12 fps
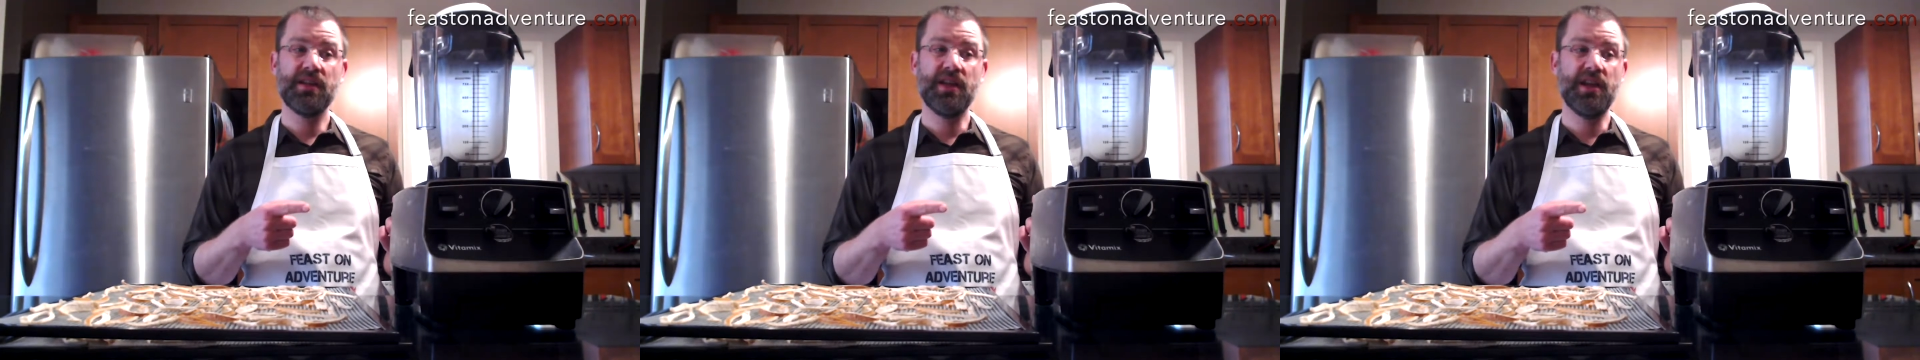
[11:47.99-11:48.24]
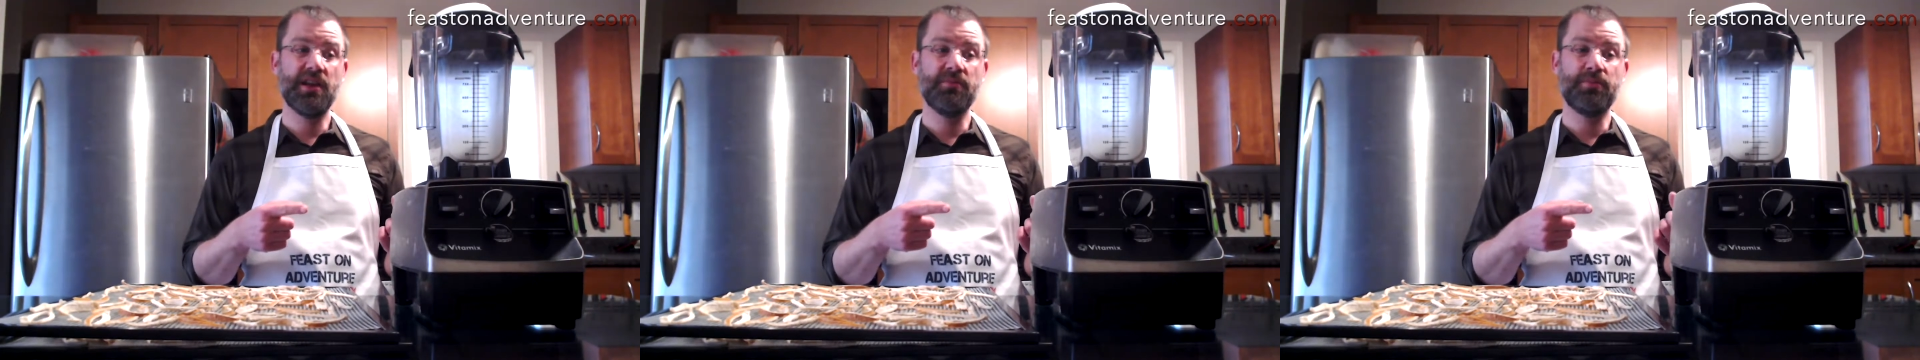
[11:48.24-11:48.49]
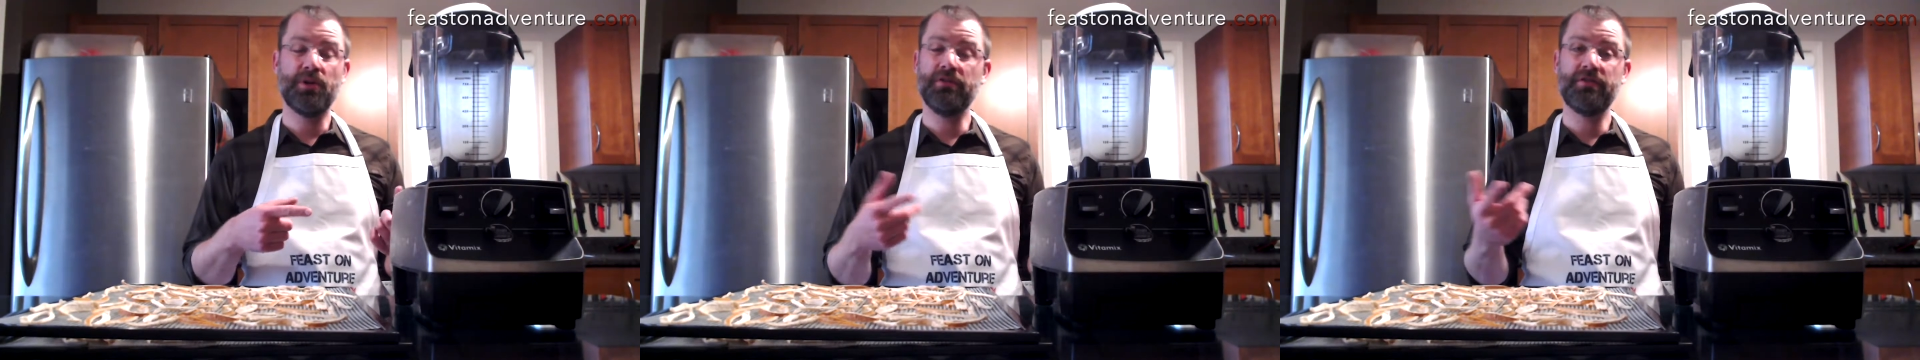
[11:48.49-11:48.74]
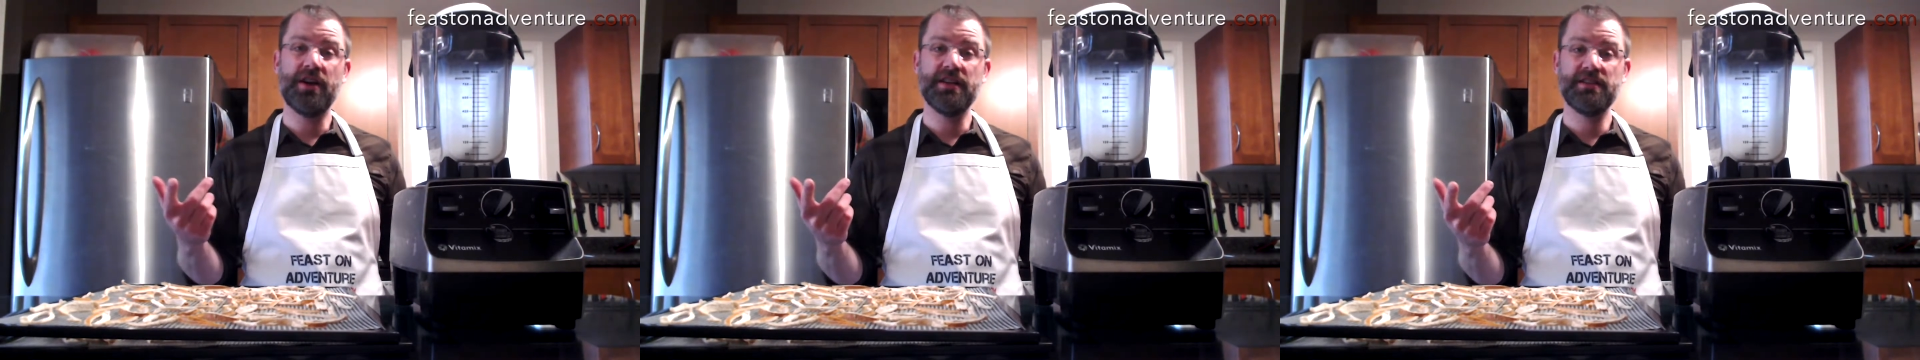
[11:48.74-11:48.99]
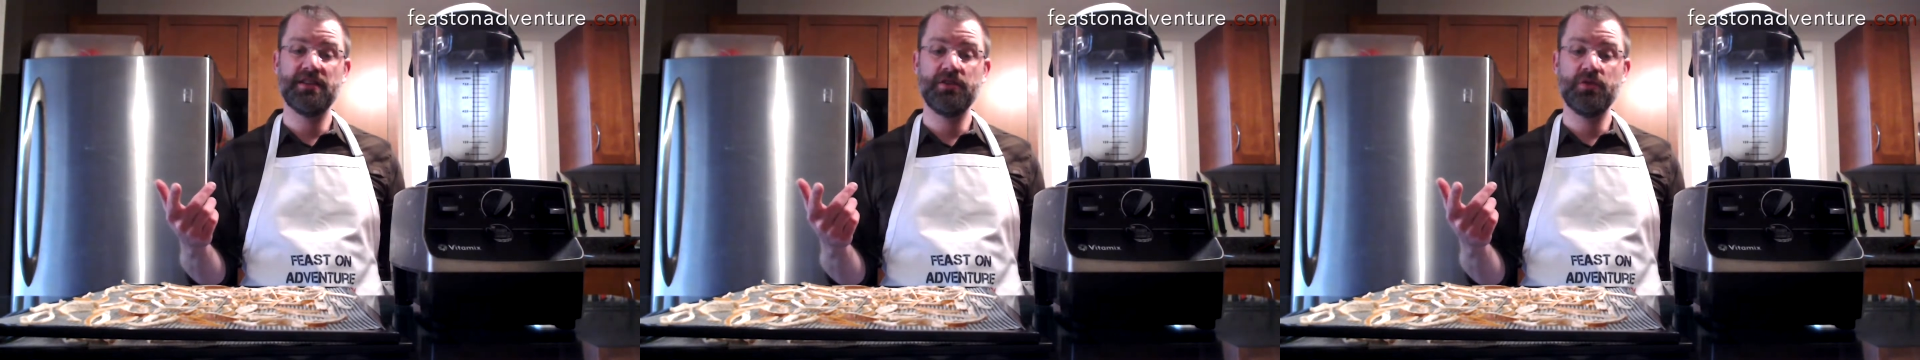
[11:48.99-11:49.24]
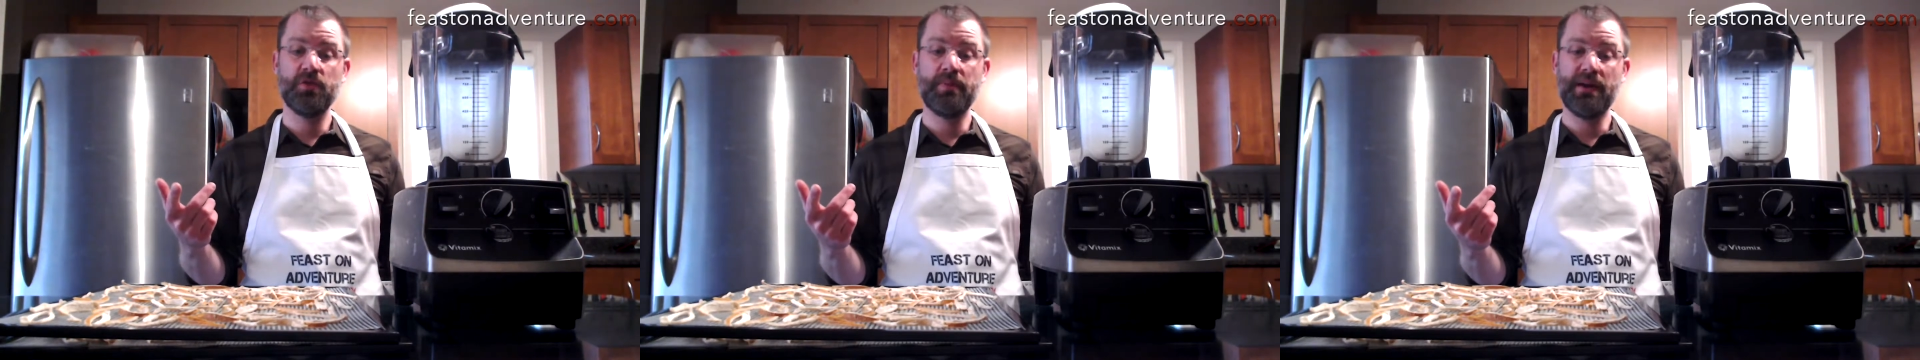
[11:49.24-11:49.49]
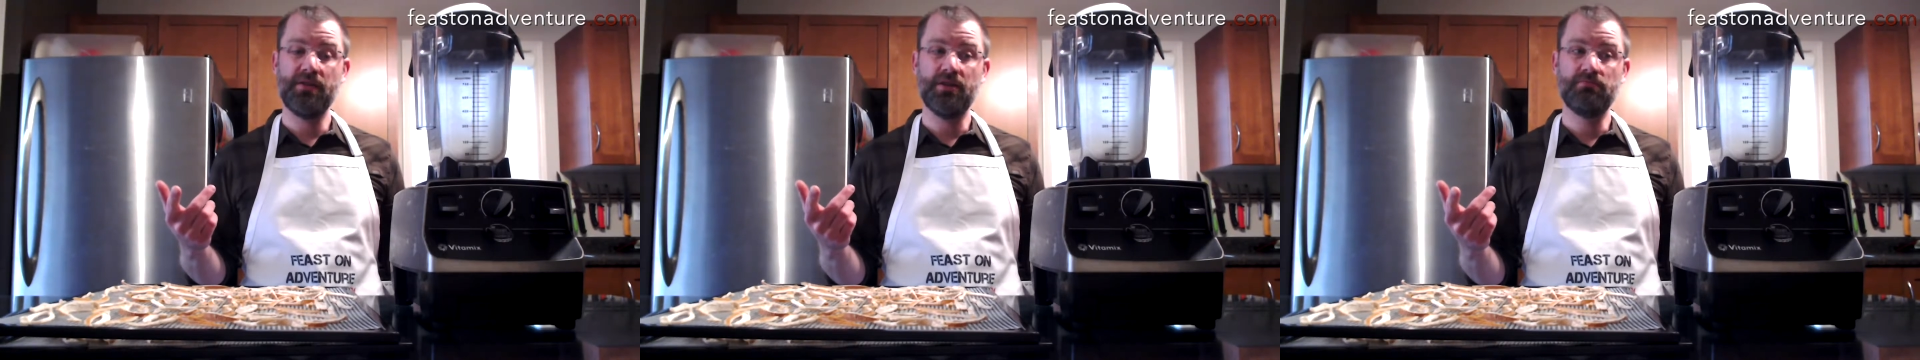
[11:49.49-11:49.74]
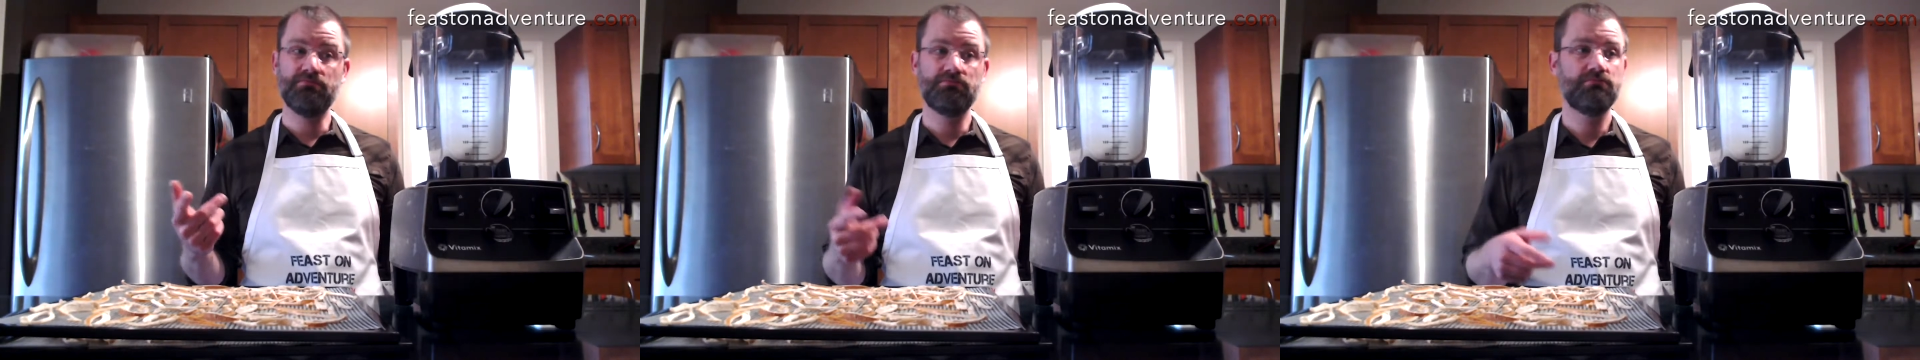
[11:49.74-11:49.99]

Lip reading: and pulverize it into a powder.